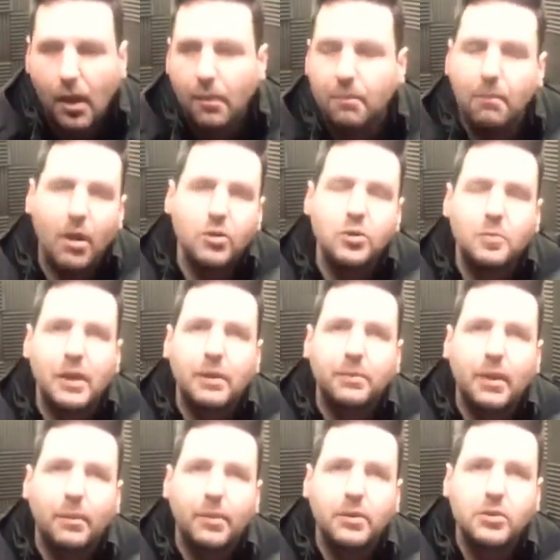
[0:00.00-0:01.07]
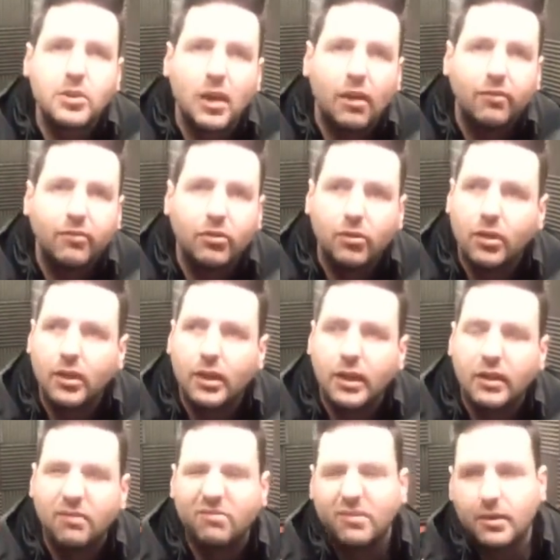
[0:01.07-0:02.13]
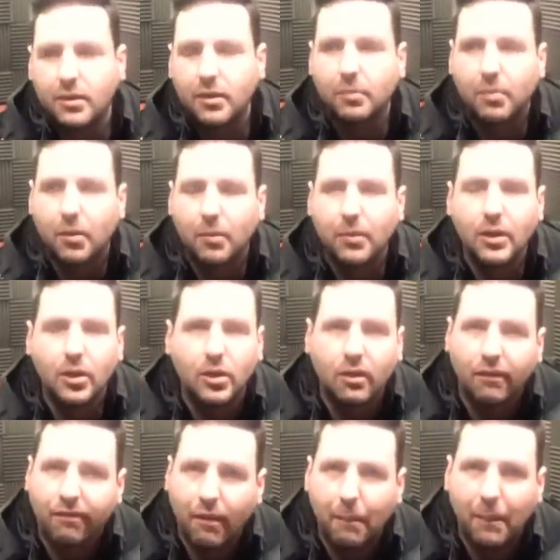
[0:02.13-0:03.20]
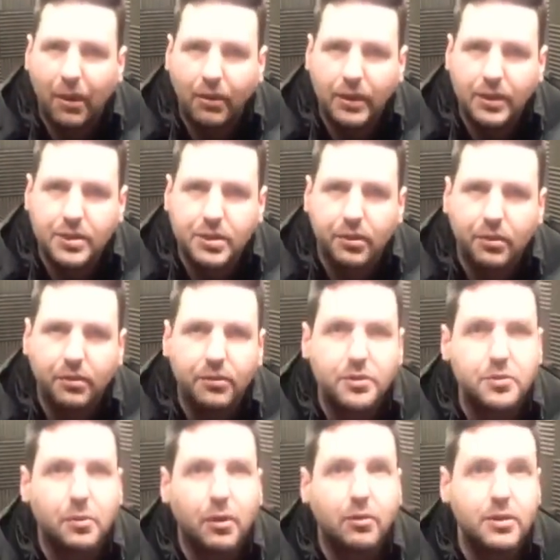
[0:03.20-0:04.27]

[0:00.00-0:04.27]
Most BMW stuff you're going to probably look at a front mount intercooler as well,